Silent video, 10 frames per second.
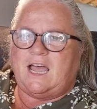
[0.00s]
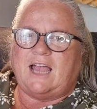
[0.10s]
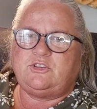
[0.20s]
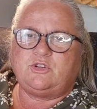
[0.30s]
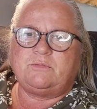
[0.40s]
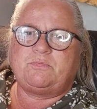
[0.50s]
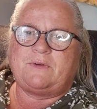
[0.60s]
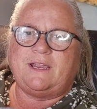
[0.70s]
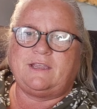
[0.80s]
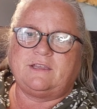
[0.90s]
I took a
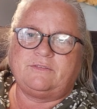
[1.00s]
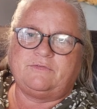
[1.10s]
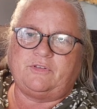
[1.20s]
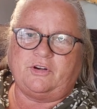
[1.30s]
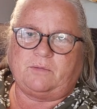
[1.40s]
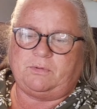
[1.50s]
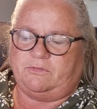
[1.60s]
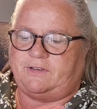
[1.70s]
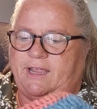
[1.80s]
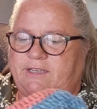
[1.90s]
break for a couple
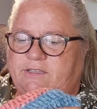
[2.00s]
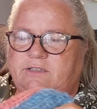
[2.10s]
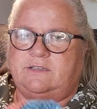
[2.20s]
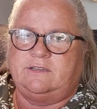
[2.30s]
of days